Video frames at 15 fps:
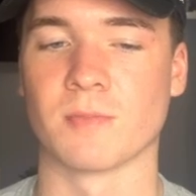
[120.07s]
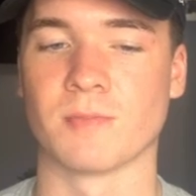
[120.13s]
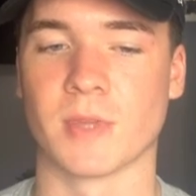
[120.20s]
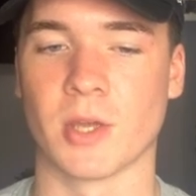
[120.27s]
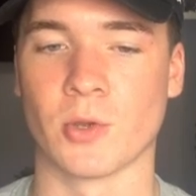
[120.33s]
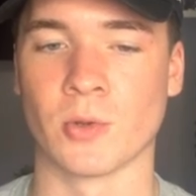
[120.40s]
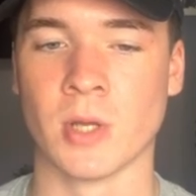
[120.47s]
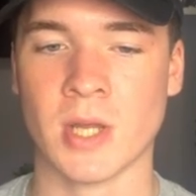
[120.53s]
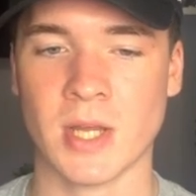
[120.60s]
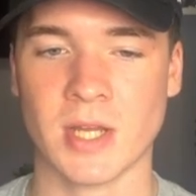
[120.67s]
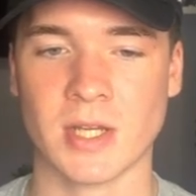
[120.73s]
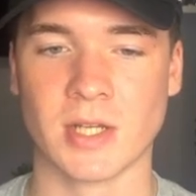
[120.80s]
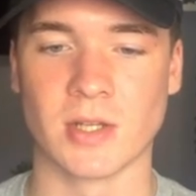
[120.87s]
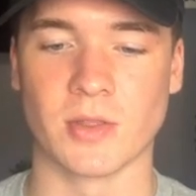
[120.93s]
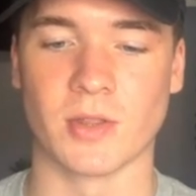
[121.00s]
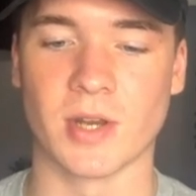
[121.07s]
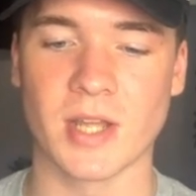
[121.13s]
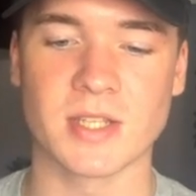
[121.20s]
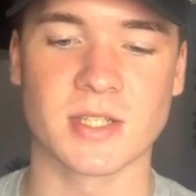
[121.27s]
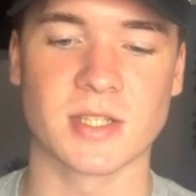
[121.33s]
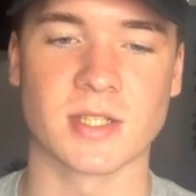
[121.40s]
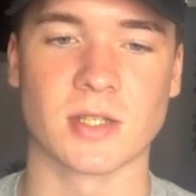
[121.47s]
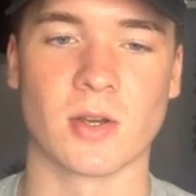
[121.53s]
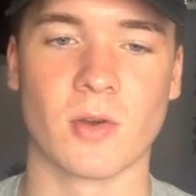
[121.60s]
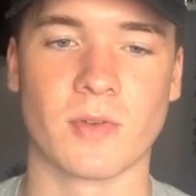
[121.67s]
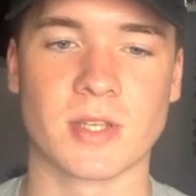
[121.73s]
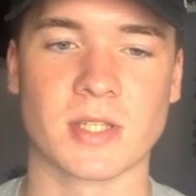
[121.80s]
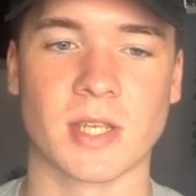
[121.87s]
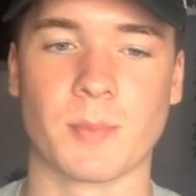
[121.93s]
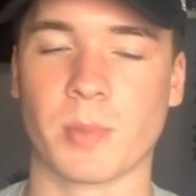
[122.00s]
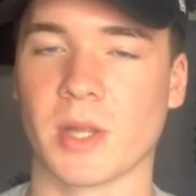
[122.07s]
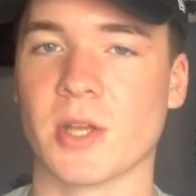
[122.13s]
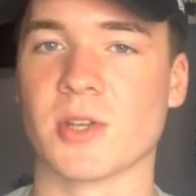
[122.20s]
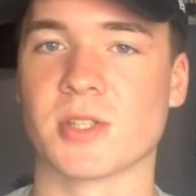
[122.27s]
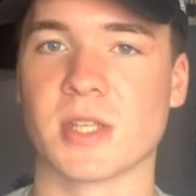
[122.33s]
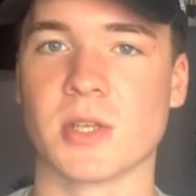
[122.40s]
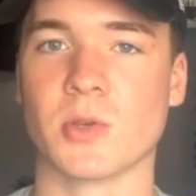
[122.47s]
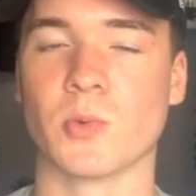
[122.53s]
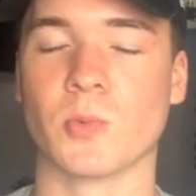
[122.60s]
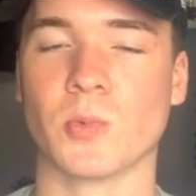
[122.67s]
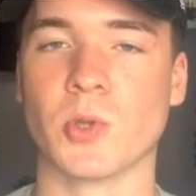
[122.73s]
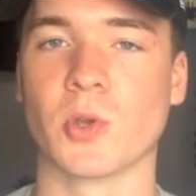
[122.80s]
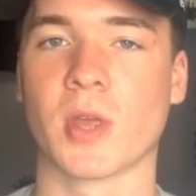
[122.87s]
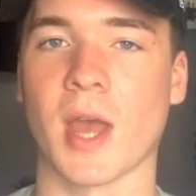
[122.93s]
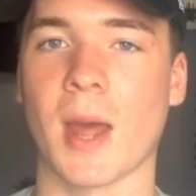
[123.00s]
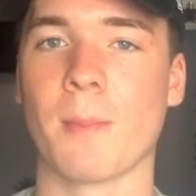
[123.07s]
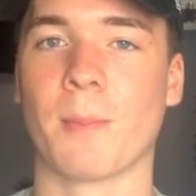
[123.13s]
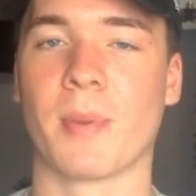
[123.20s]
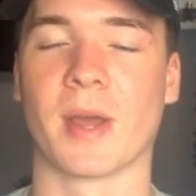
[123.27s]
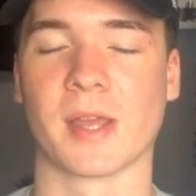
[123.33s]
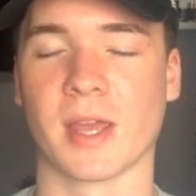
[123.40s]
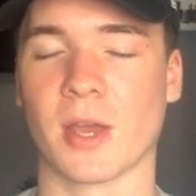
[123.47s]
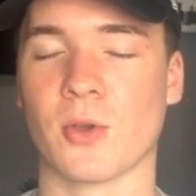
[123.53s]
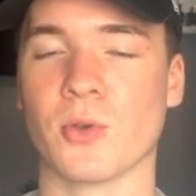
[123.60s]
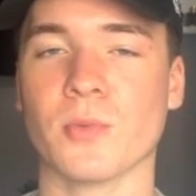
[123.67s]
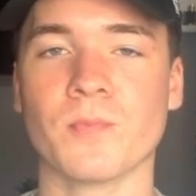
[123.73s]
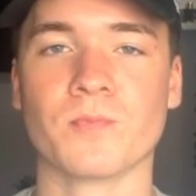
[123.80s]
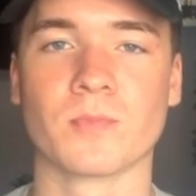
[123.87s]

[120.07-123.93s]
Now, there is obviously players that you can pick out,